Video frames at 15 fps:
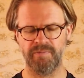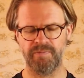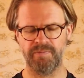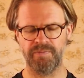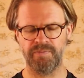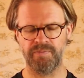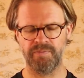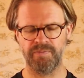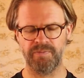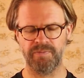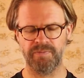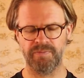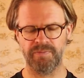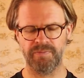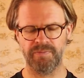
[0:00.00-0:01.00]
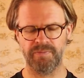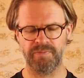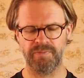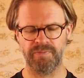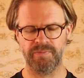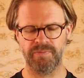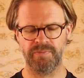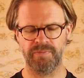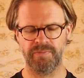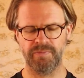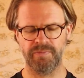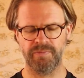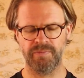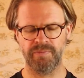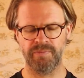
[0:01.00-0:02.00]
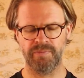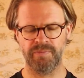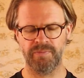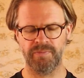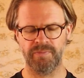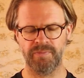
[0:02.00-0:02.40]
No one is speaking in this clip.